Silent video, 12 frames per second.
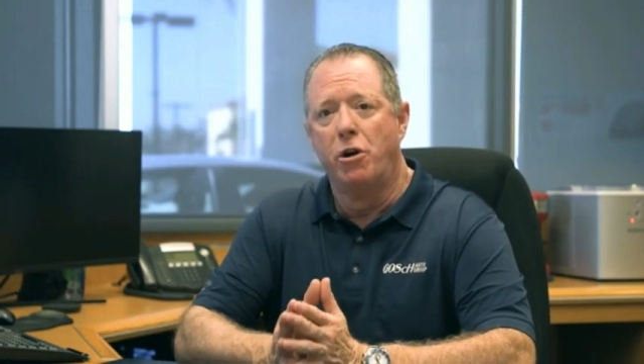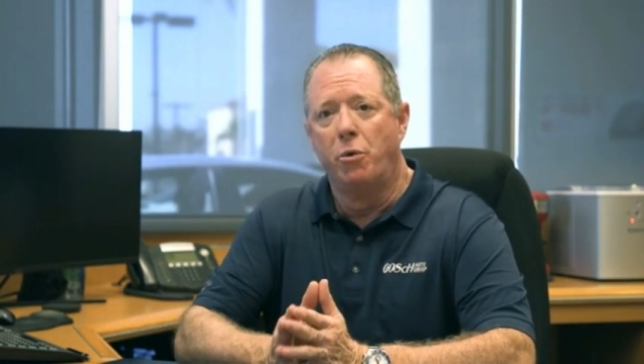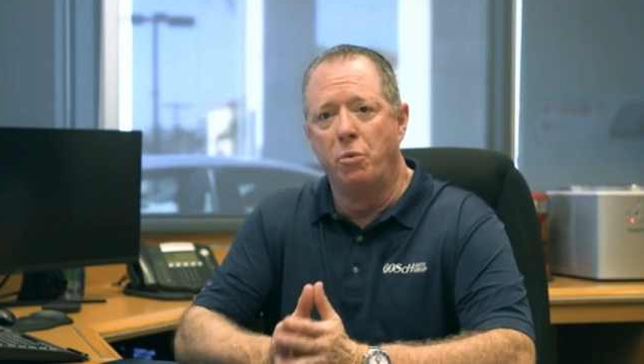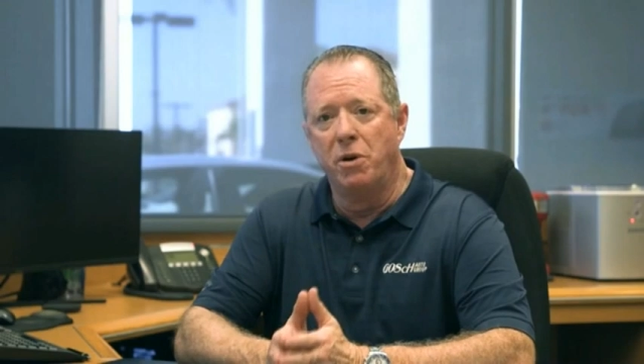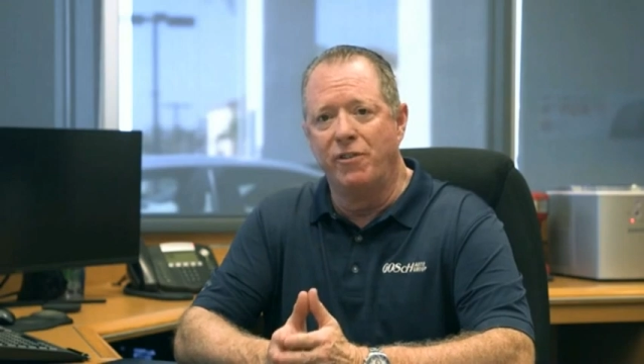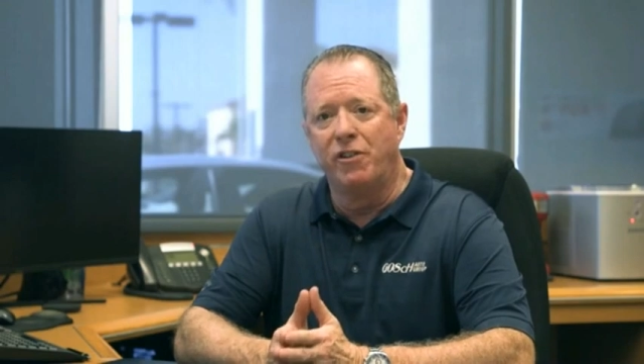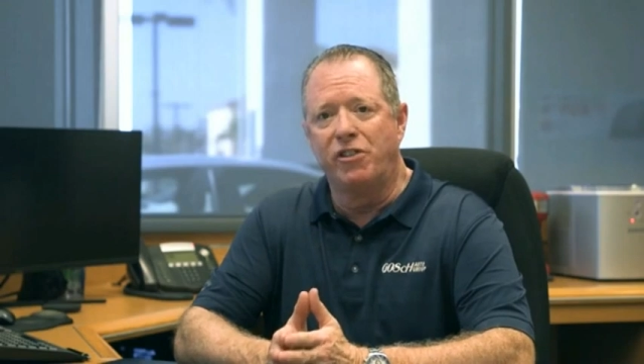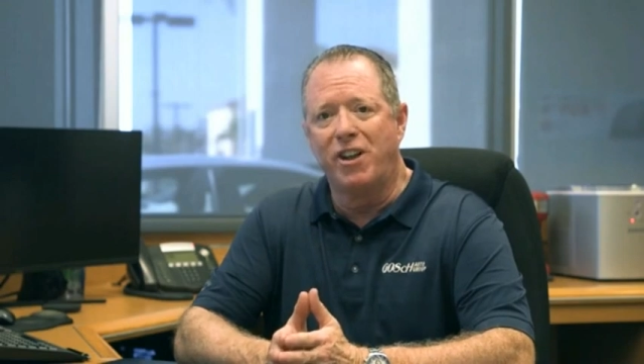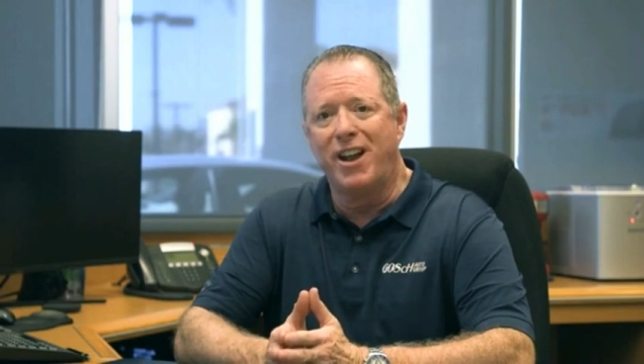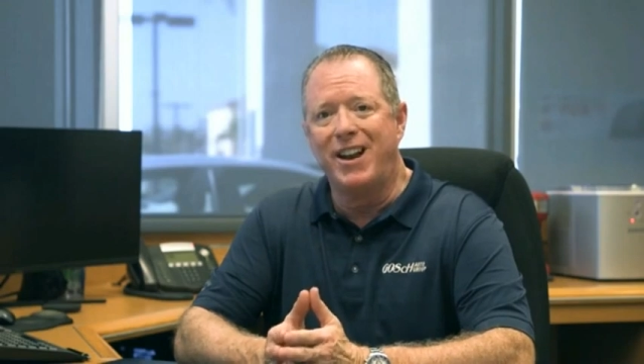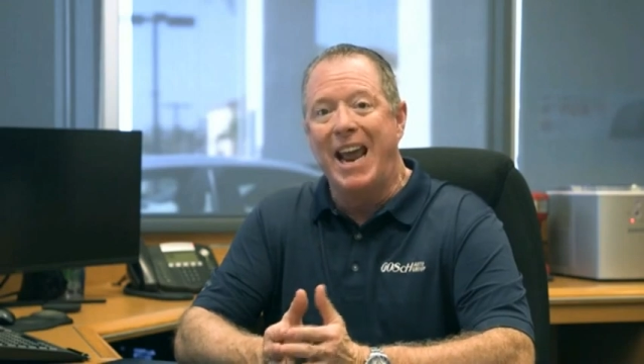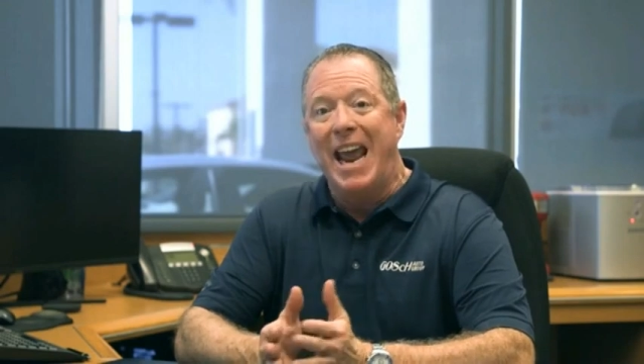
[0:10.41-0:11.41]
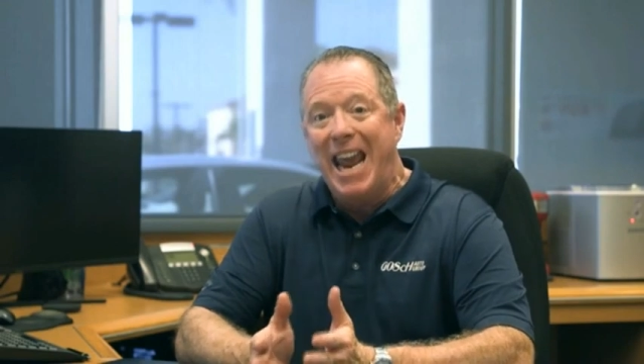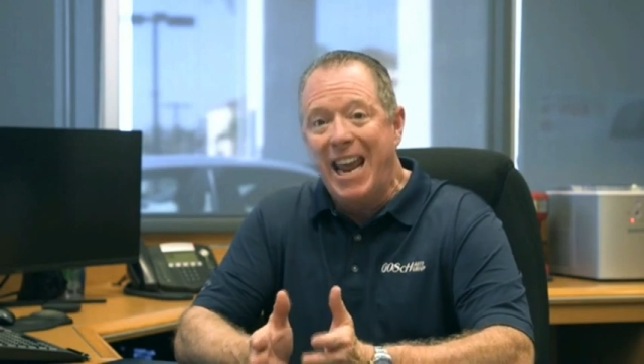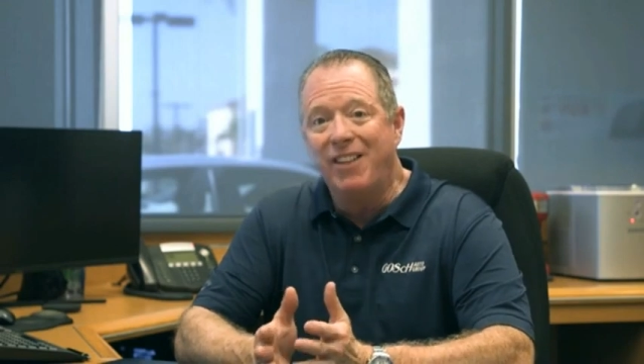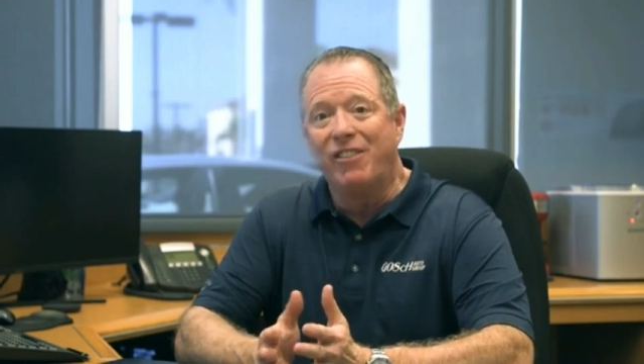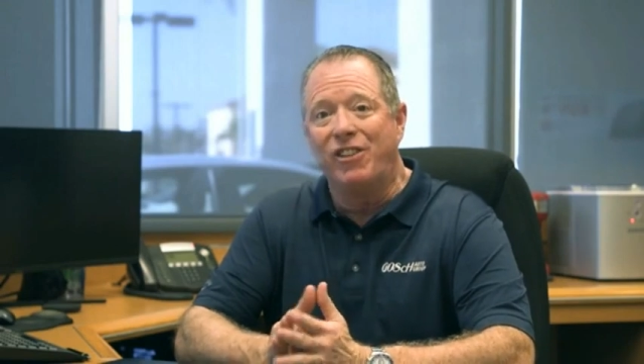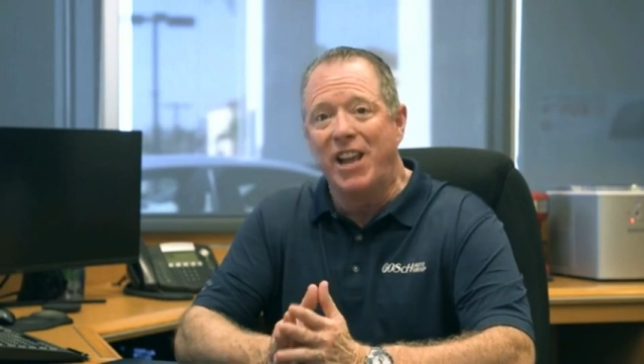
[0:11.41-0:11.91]
Riverside, and
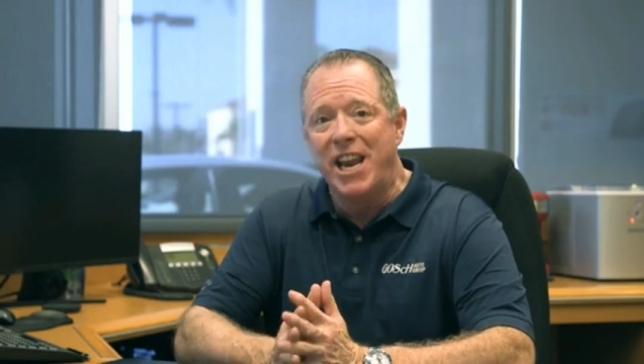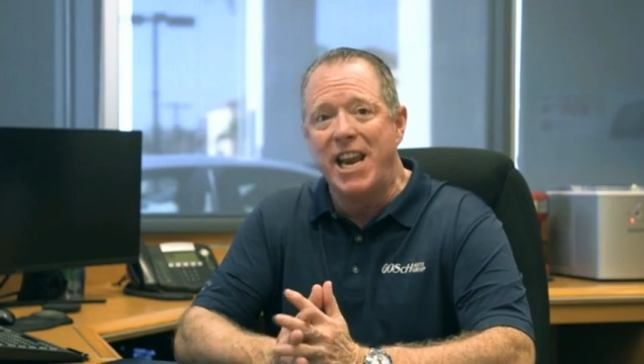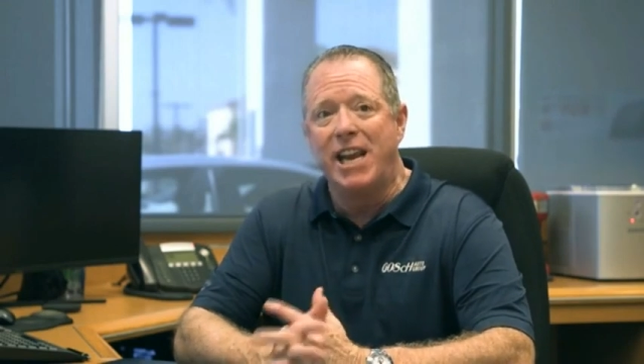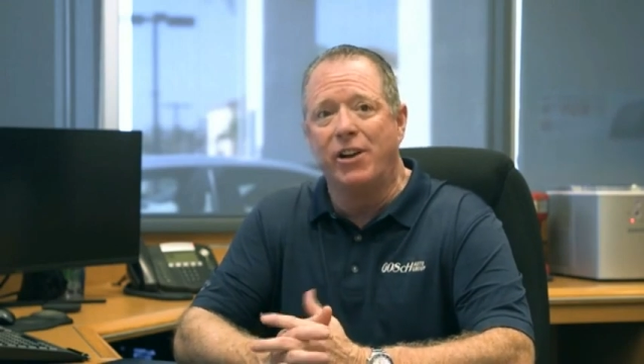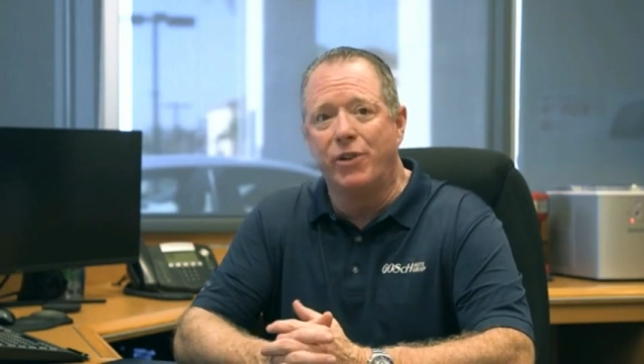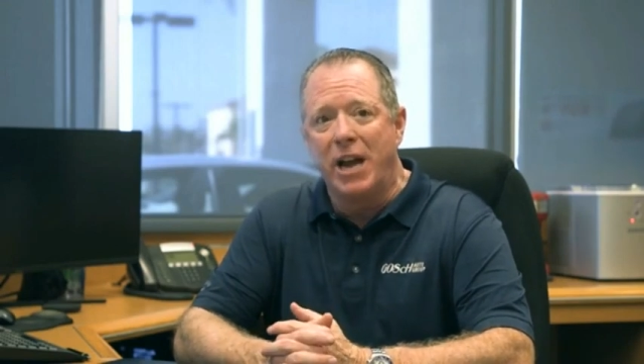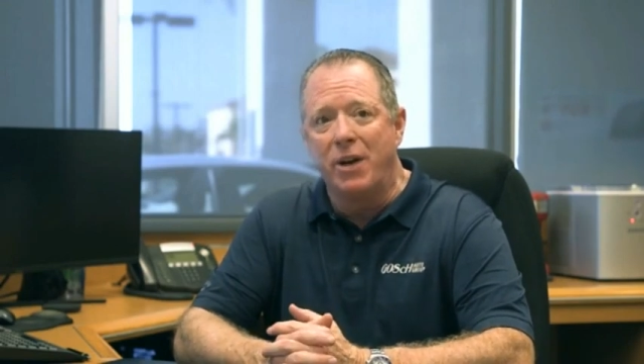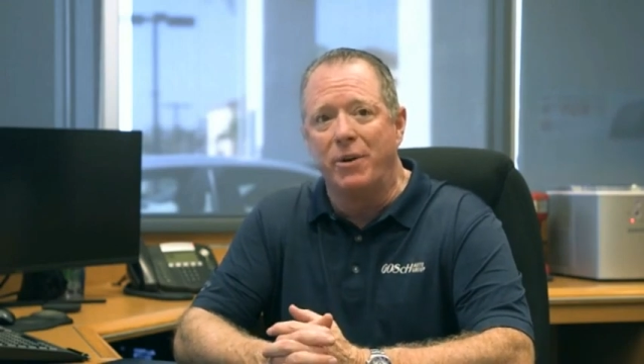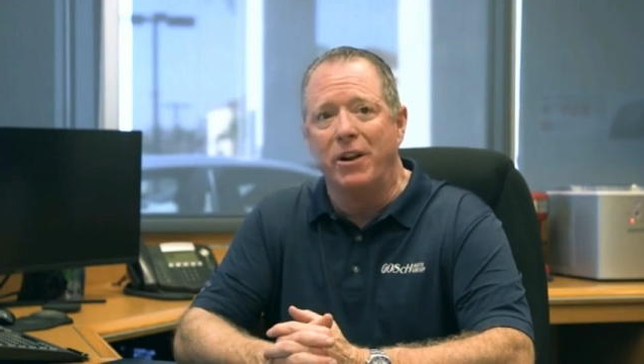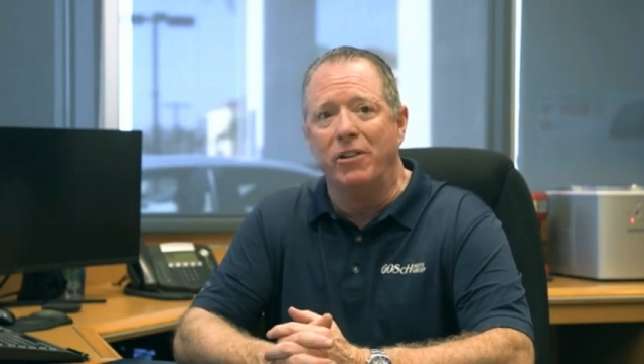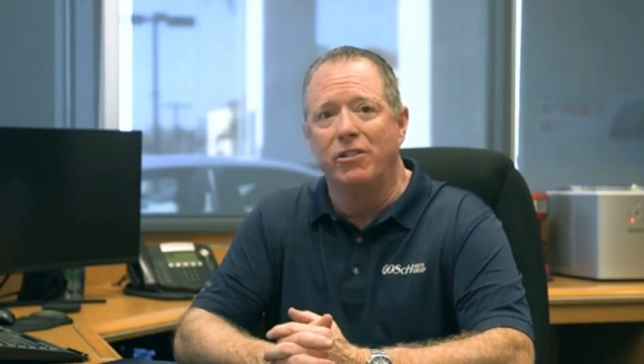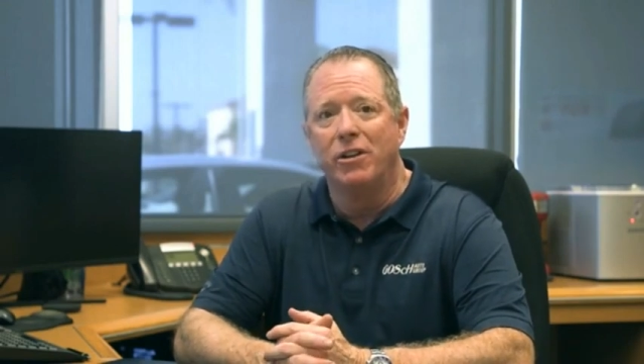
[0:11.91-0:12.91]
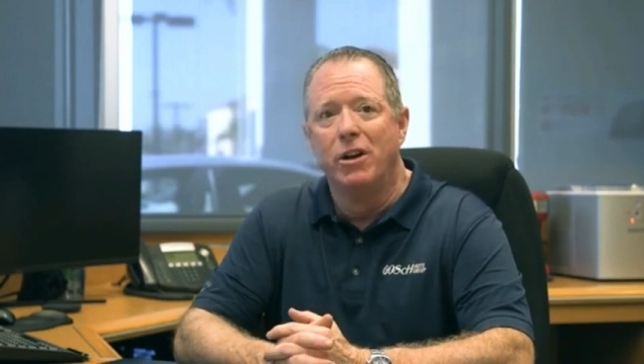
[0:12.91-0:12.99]
San Diego counties.